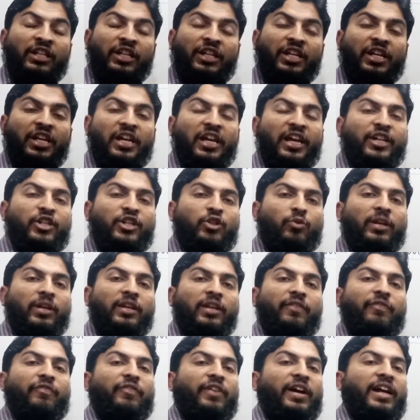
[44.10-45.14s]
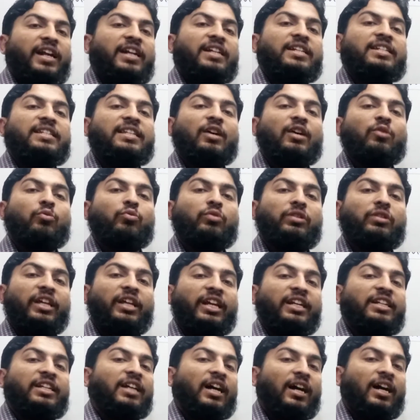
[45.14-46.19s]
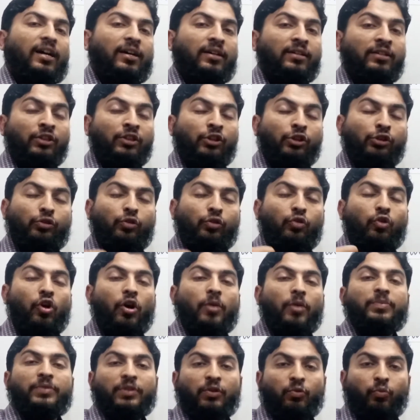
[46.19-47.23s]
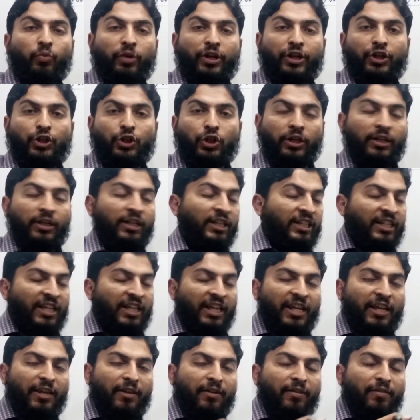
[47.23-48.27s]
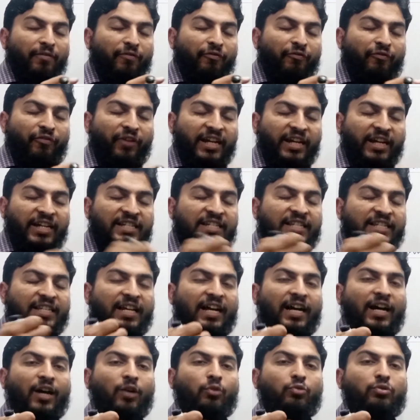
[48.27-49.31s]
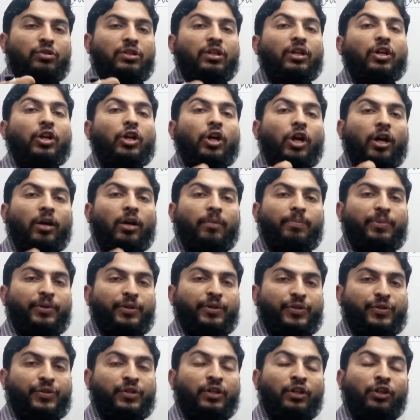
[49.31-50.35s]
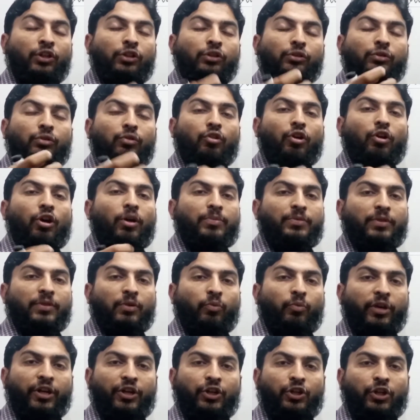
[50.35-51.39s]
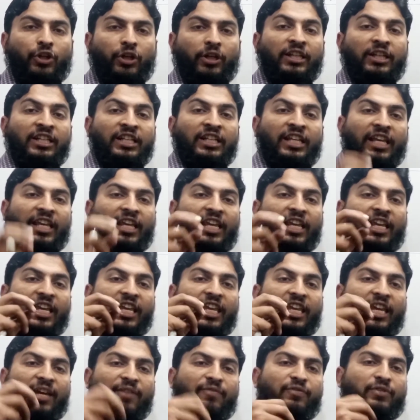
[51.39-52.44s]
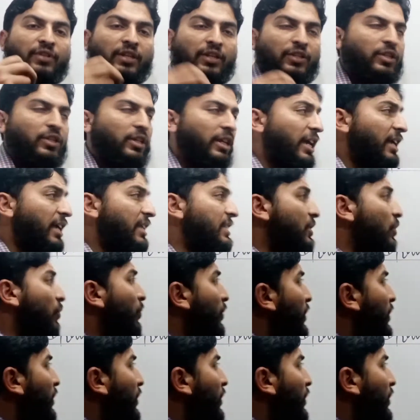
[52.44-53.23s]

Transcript: he actually finds out data through observation. He finds out corpus through observation. He gives us, is the